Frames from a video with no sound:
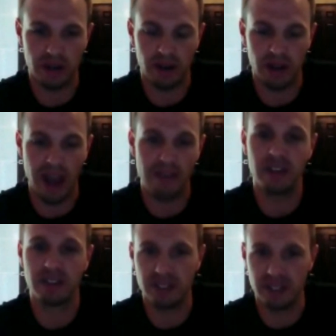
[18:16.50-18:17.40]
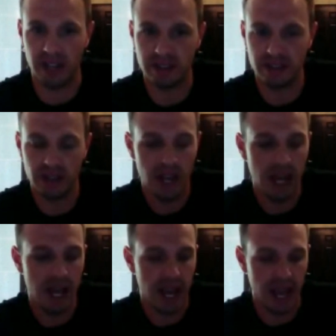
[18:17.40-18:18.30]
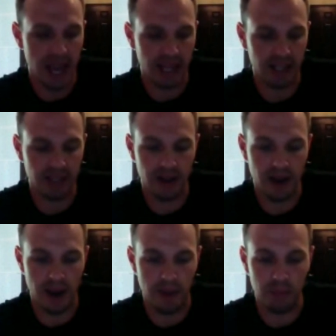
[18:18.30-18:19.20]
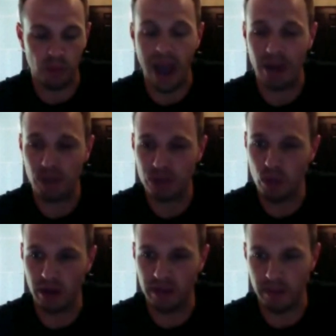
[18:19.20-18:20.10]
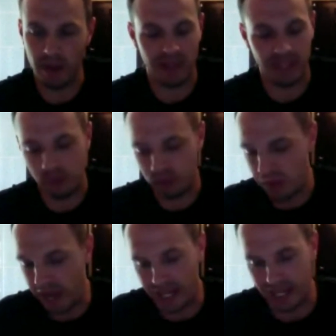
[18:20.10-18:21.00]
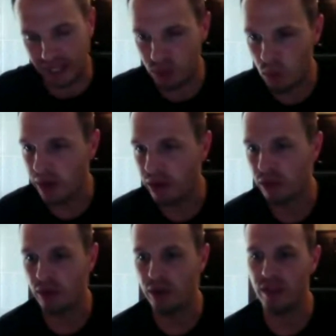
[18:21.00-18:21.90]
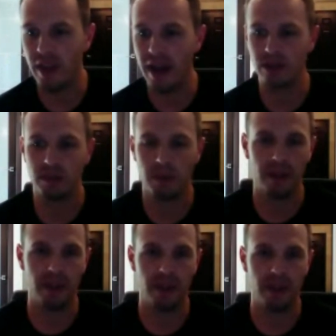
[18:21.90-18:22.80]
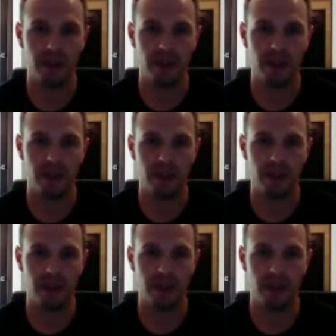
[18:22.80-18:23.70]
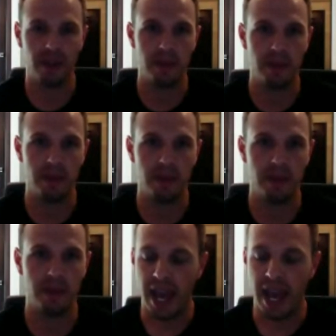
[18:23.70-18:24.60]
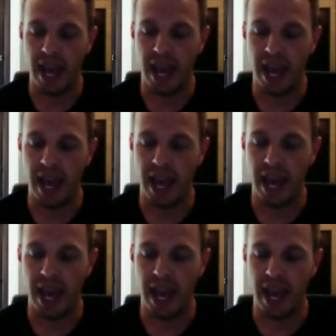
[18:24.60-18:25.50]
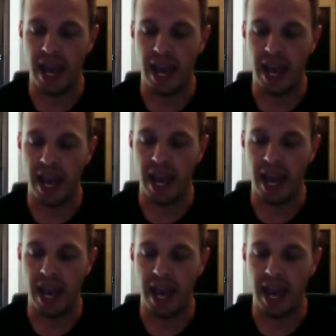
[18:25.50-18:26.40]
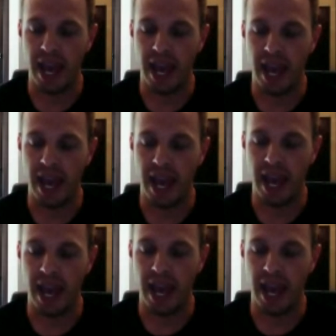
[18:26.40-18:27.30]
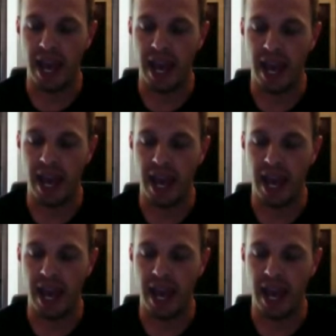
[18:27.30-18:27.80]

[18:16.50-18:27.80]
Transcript: having success. And Brad was one of them. I think he was making like 20 or 30,000 a month in Empower Network. And one of the things was, I said, well, let me see do